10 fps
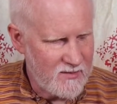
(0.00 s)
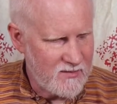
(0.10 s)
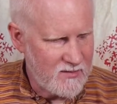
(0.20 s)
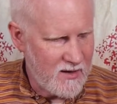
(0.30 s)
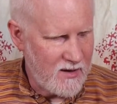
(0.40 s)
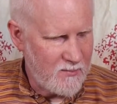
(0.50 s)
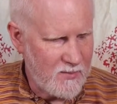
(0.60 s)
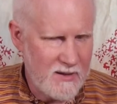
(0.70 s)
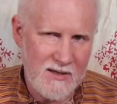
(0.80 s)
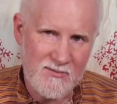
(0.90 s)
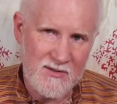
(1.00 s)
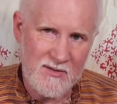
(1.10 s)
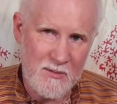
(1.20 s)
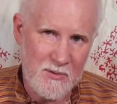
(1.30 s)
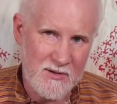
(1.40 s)
is gives us
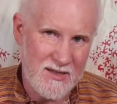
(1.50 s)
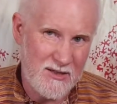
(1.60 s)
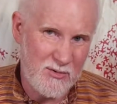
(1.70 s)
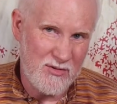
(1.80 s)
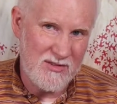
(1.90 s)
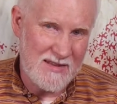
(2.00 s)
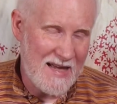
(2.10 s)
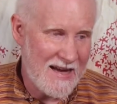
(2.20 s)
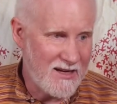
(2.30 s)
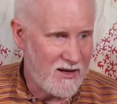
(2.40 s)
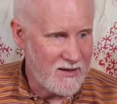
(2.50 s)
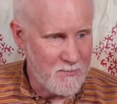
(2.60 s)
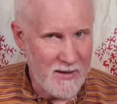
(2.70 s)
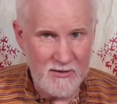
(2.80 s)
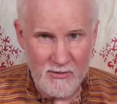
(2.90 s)
the ability to slide on the
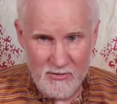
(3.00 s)
metal